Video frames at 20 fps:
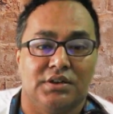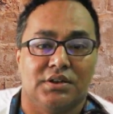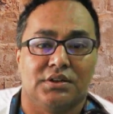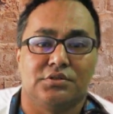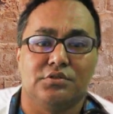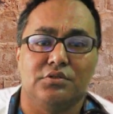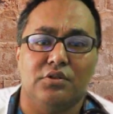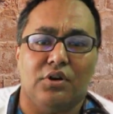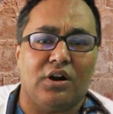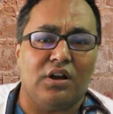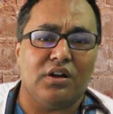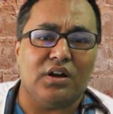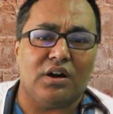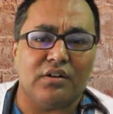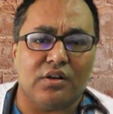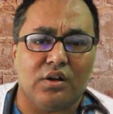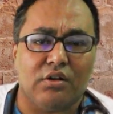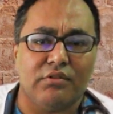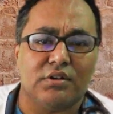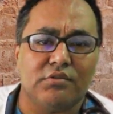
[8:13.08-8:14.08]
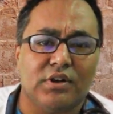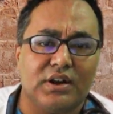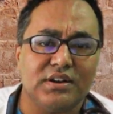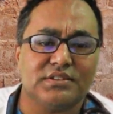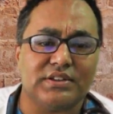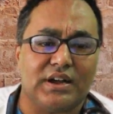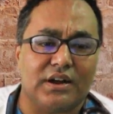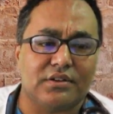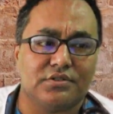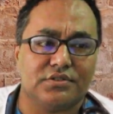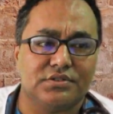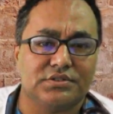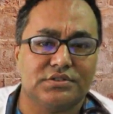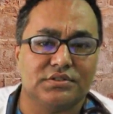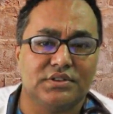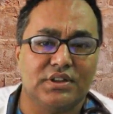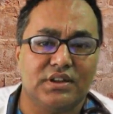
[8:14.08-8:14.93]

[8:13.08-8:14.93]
So you all are aware what is thyrotoxicosis.